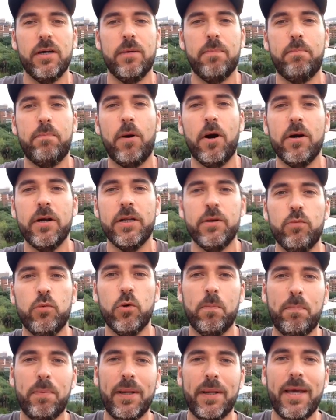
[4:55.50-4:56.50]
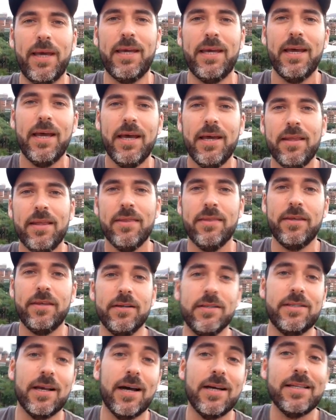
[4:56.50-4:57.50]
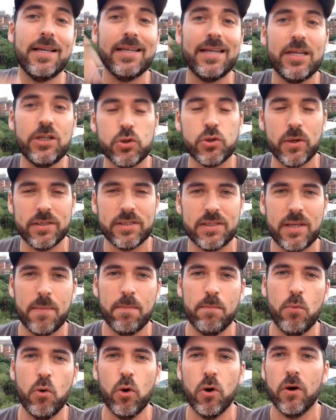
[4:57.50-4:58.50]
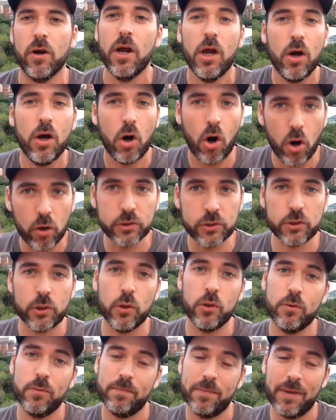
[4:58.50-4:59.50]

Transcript: party will play the side that interests them more. Also,